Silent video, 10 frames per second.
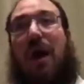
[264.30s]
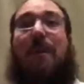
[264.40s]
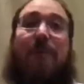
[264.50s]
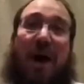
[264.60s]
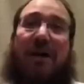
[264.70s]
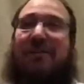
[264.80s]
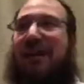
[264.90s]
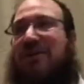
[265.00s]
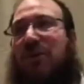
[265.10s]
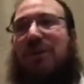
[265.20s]
But
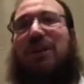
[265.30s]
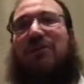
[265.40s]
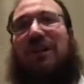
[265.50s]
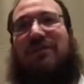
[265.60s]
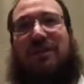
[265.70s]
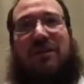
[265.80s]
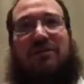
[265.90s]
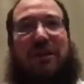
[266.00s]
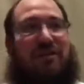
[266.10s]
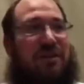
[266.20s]
it's only a
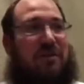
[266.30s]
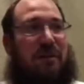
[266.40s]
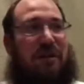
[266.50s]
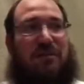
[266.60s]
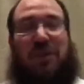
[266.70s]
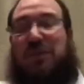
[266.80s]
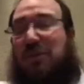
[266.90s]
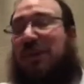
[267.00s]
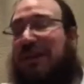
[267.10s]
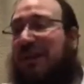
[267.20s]
creative experience, which
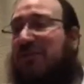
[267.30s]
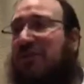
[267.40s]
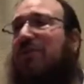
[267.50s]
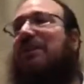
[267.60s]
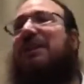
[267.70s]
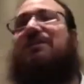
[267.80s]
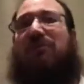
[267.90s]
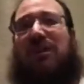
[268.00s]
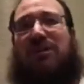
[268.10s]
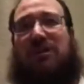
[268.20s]
will lead to an
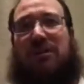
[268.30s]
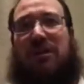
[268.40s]
inspiration.